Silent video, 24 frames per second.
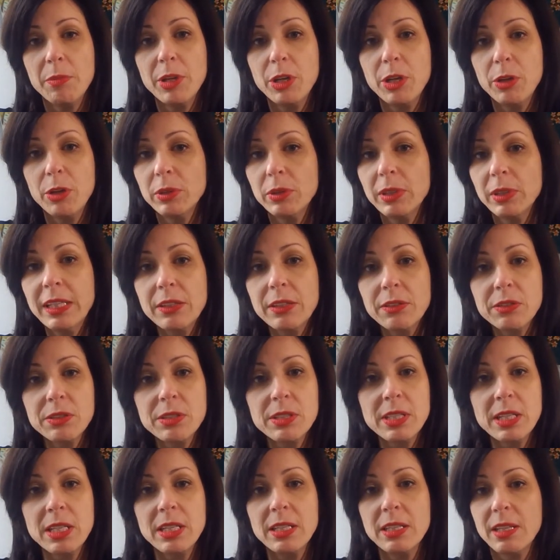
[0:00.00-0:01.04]
you know
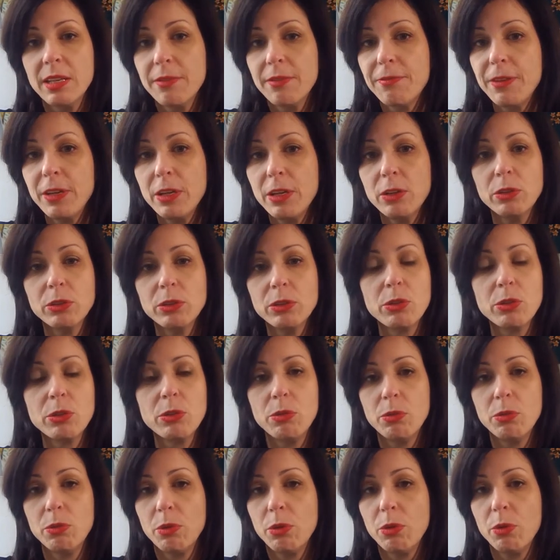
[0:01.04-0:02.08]
leaders in the field
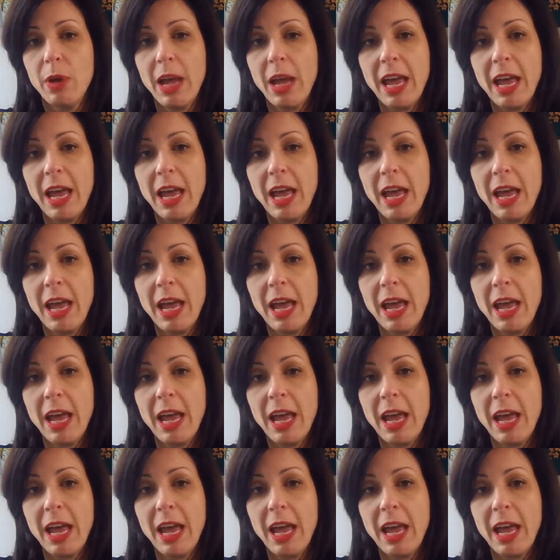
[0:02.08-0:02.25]
who who